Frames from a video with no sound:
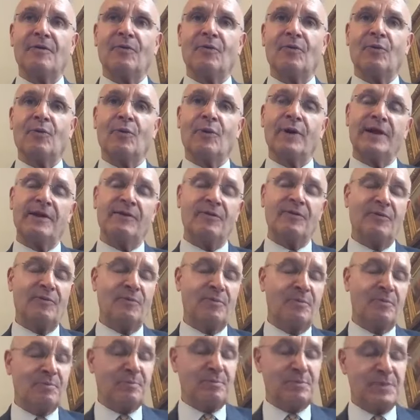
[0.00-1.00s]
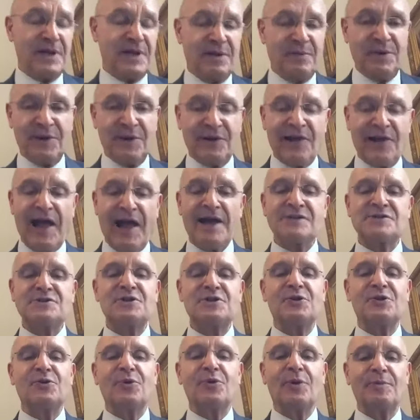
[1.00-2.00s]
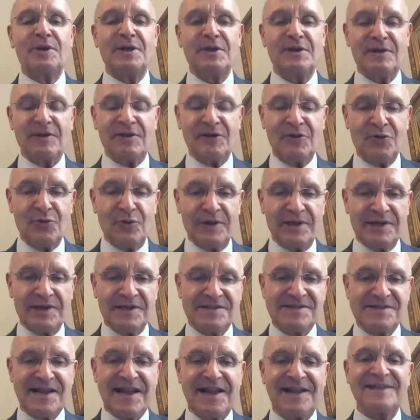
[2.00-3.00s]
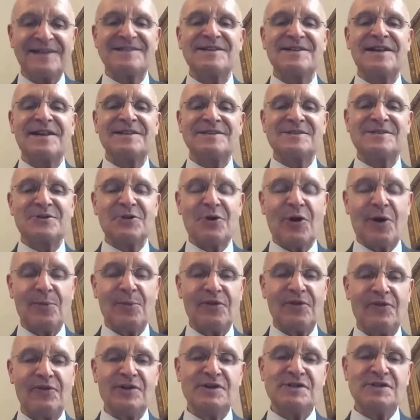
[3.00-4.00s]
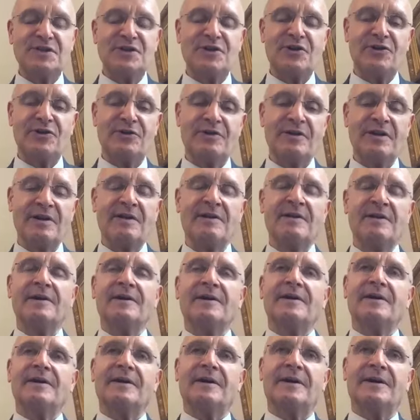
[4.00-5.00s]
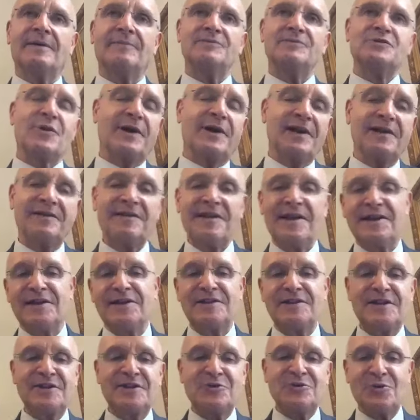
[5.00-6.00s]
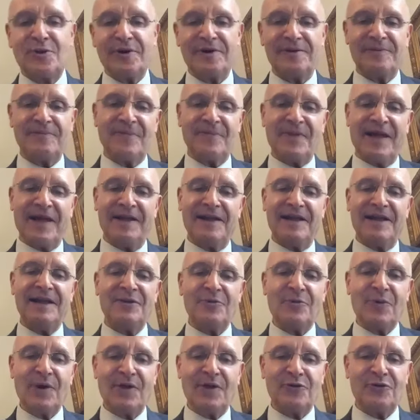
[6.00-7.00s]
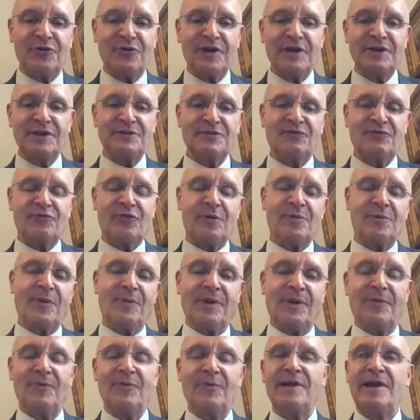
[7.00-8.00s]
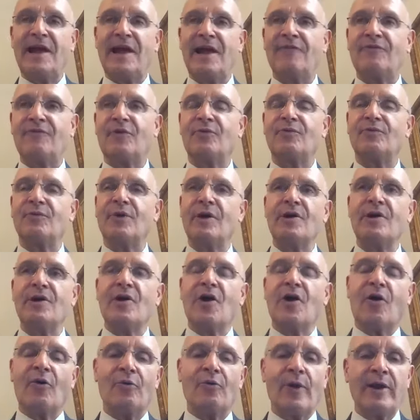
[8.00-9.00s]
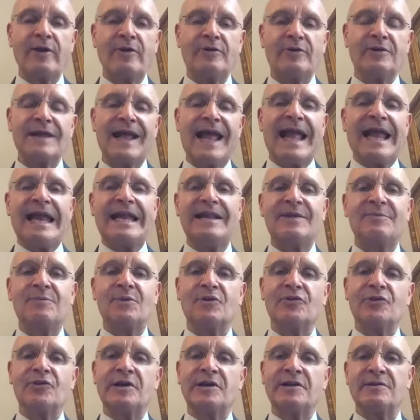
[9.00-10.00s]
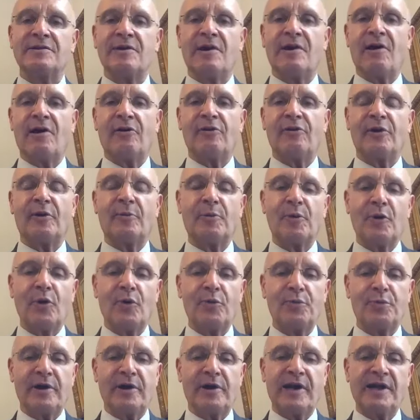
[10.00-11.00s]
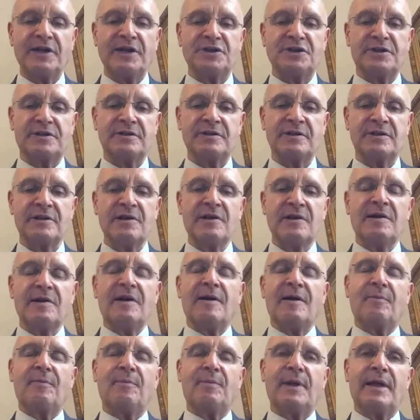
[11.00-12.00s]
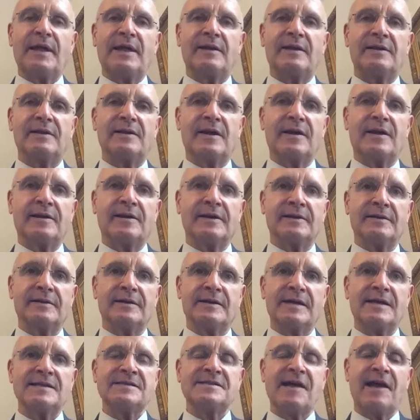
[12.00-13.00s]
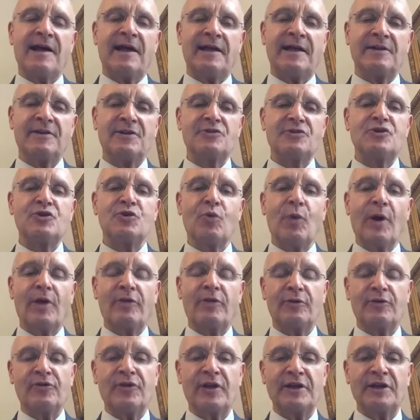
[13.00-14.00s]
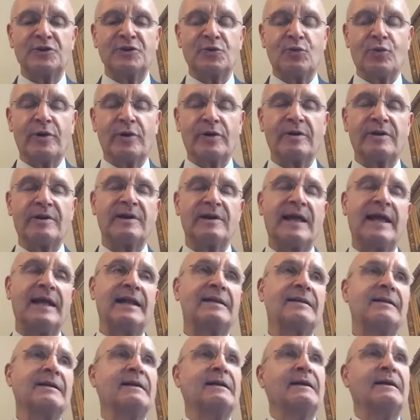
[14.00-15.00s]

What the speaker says: we did a bill last year. We'll be doing a second installment this year. So I'm going to take a detour into weatherization for a moment. We have a record $80 million appropriation being assigned to weatherization work. And